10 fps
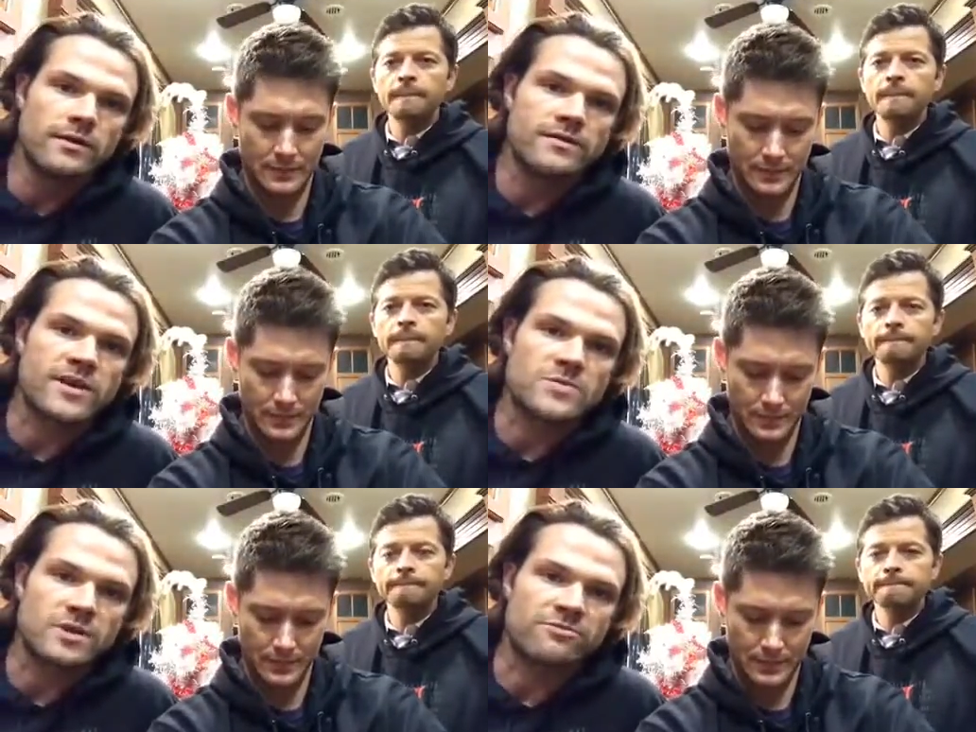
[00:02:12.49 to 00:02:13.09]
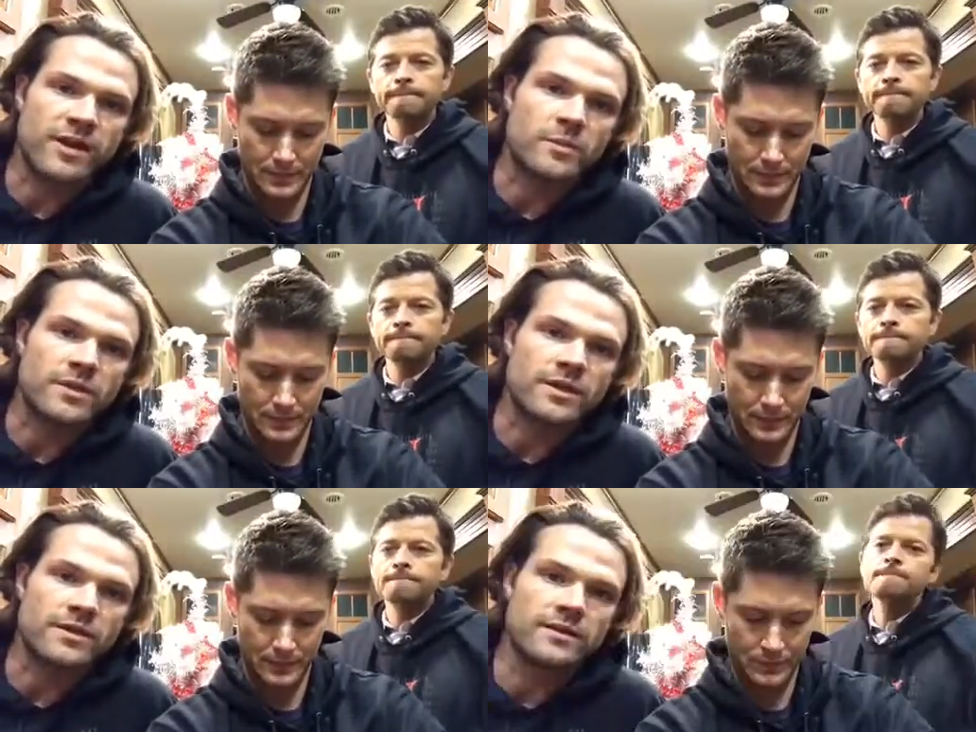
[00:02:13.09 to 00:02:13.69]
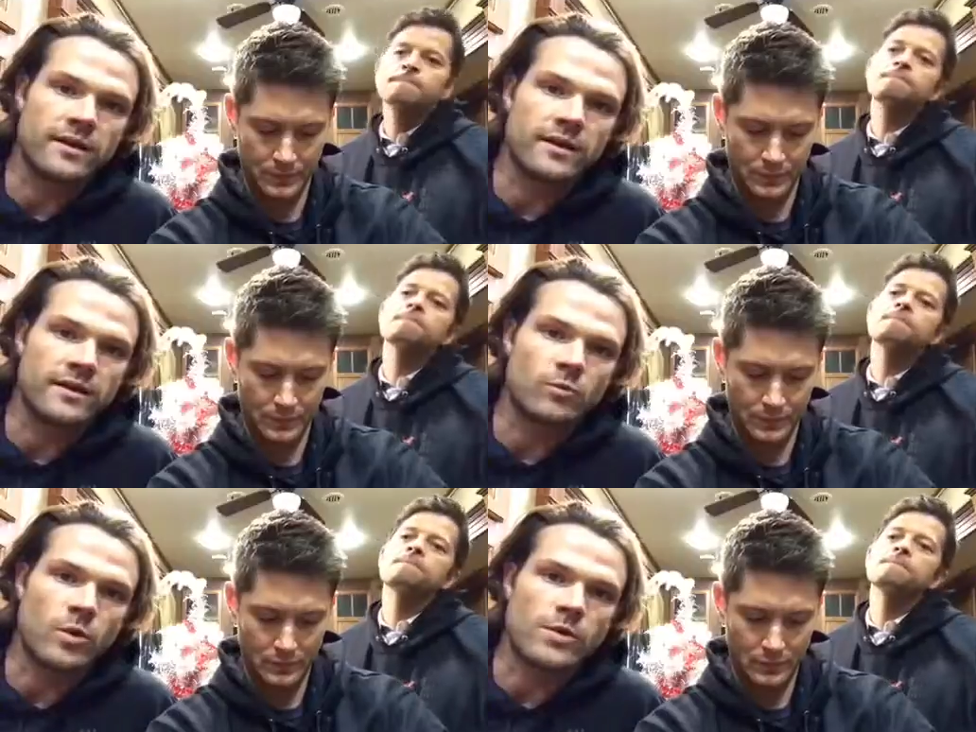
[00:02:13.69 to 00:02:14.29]
Speaker 1: to the SPN family uh,
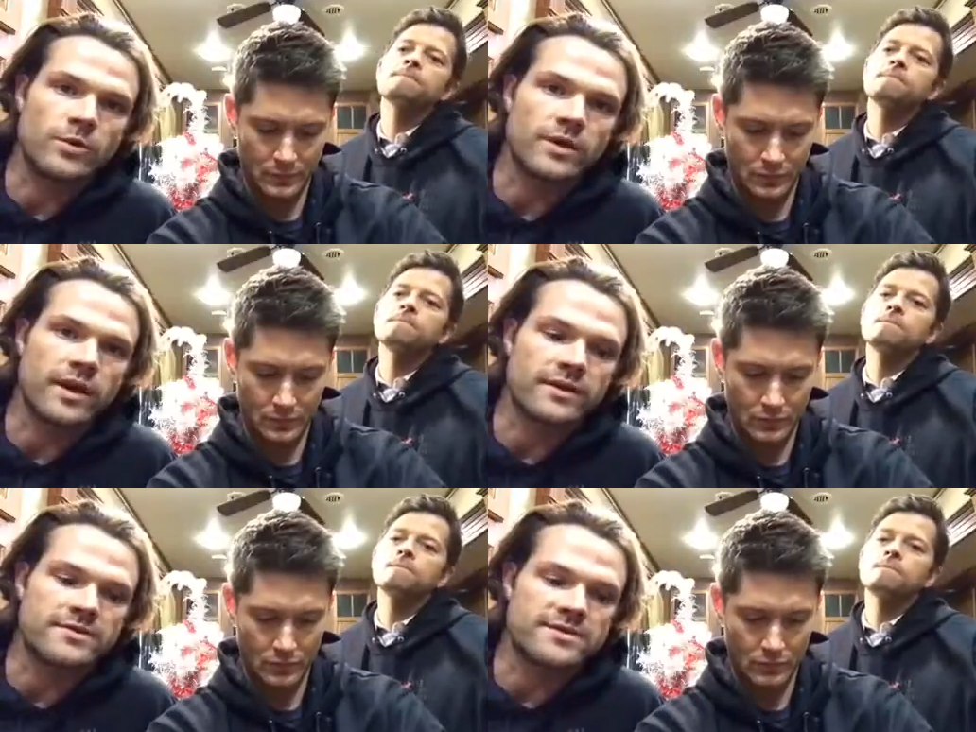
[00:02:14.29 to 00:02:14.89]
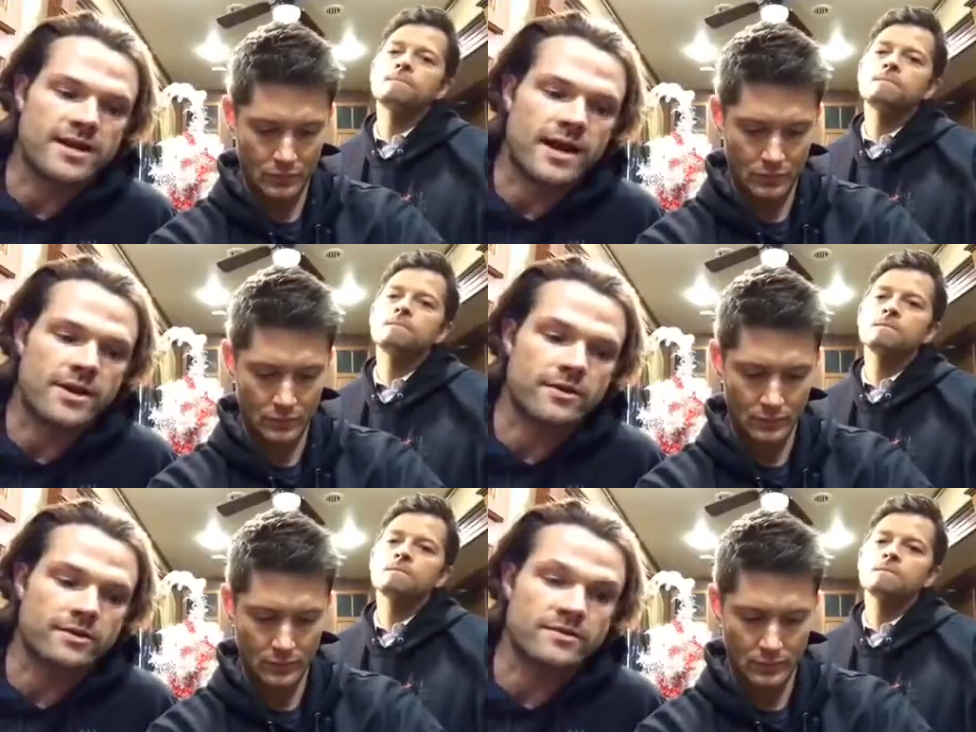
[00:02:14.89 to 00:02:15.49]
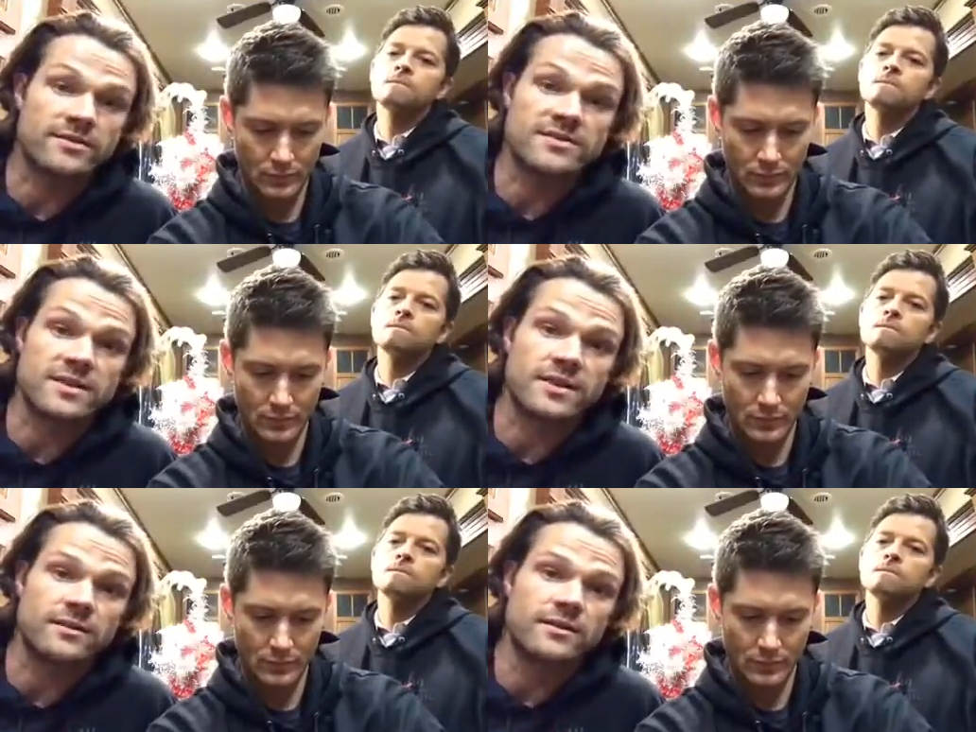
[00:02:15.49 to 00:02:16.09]
and what we really kind of desire and, and
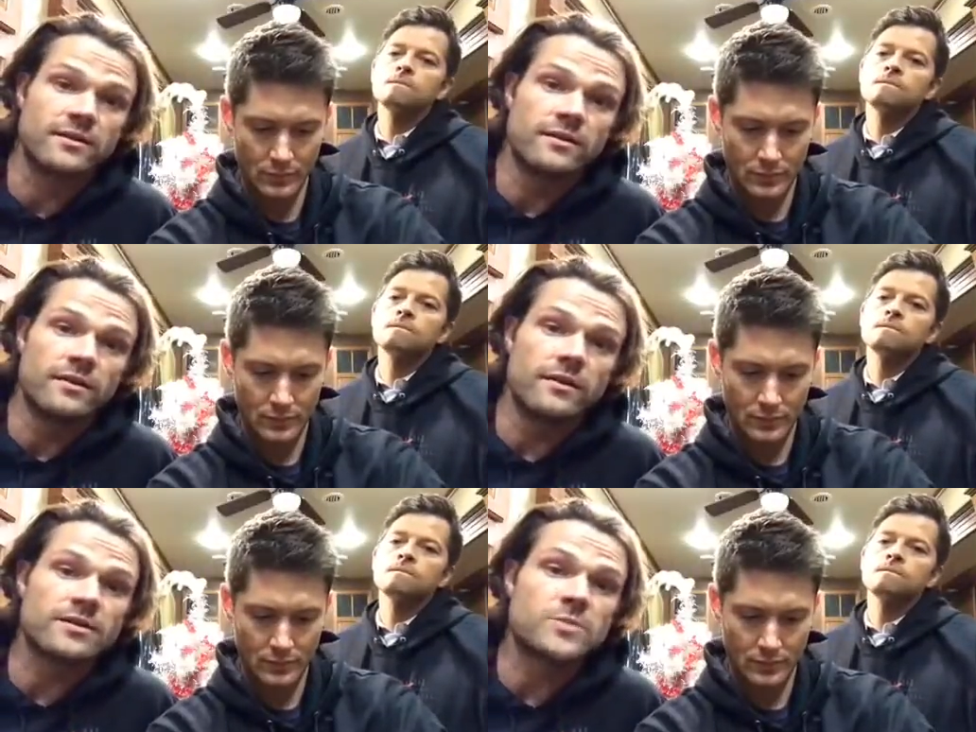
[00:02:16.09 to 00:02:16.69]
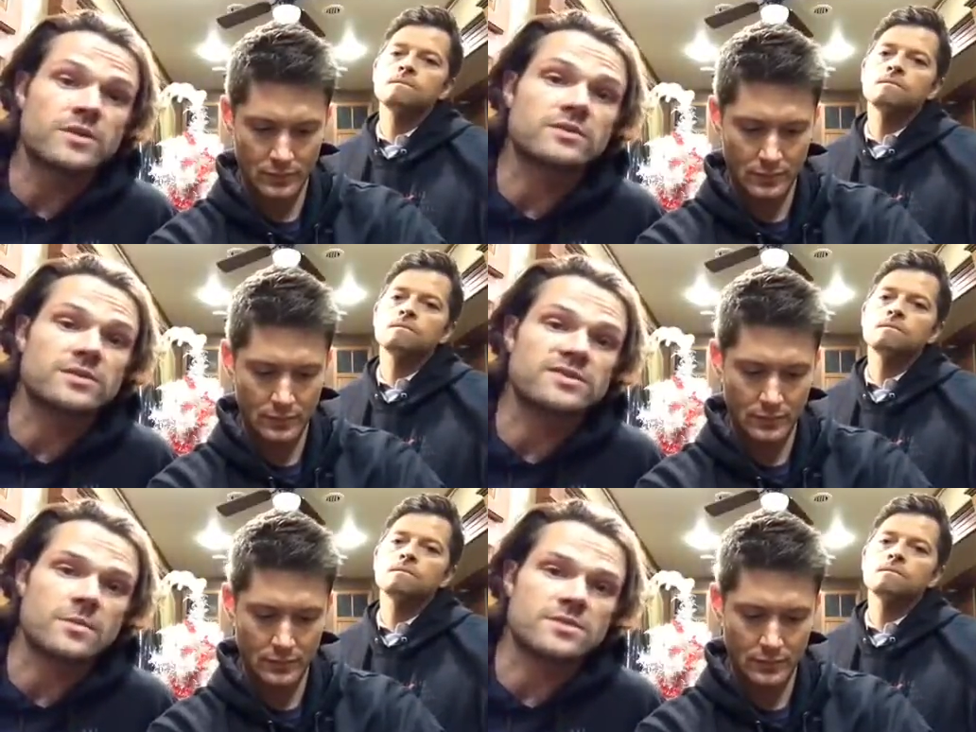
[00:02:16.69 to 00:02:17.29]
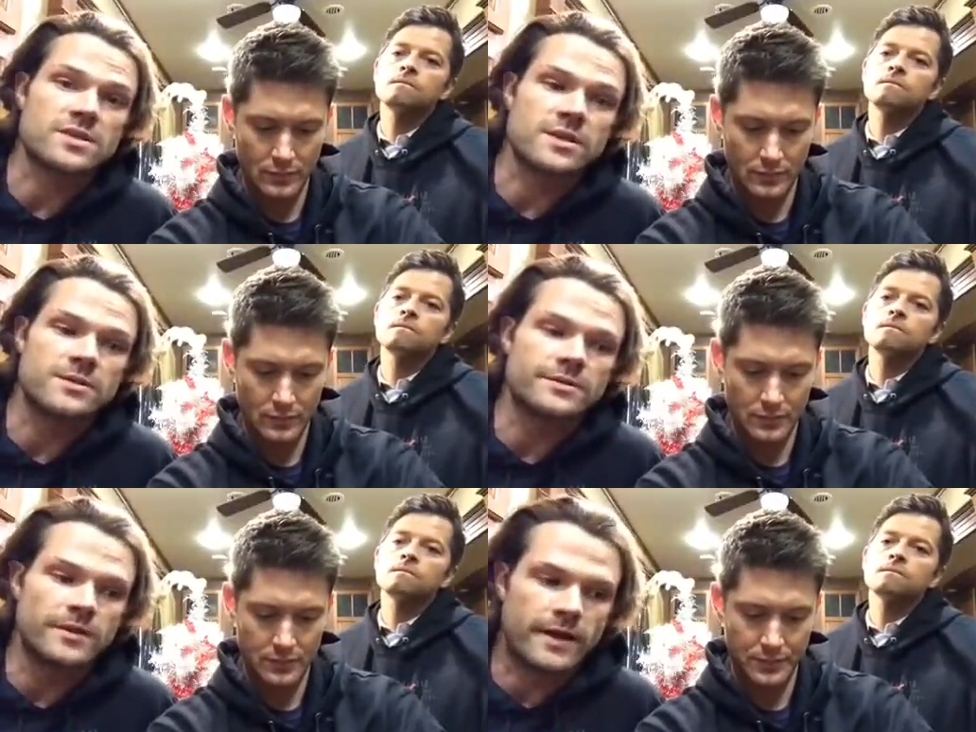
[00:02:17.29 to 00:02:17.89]
seek, especially these times of the
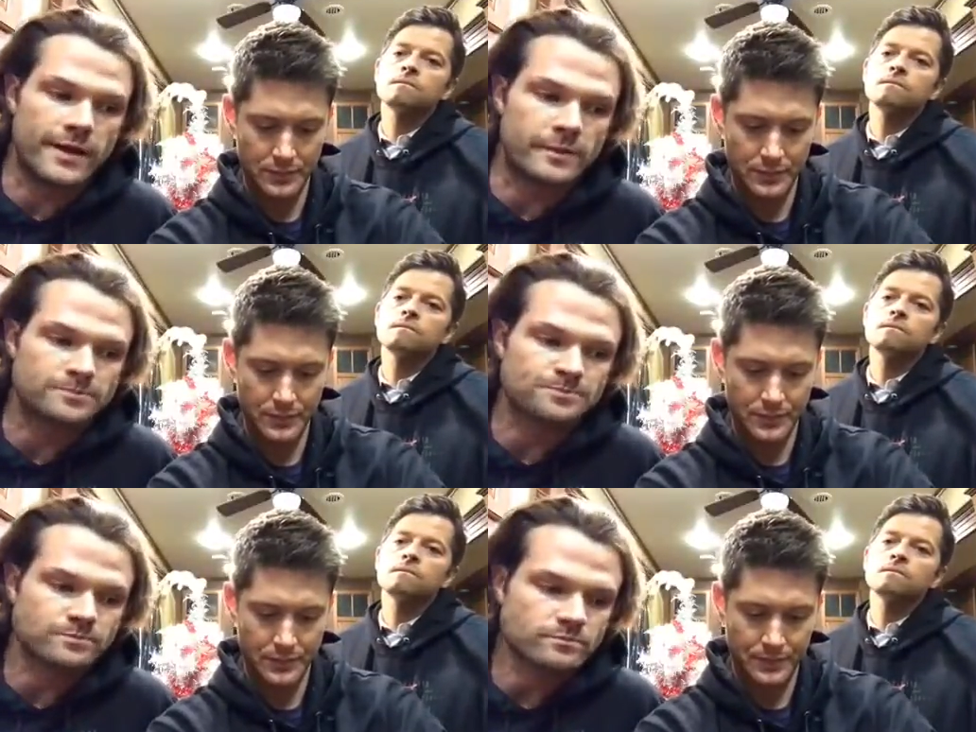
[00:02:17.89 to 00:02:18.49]
year. Um,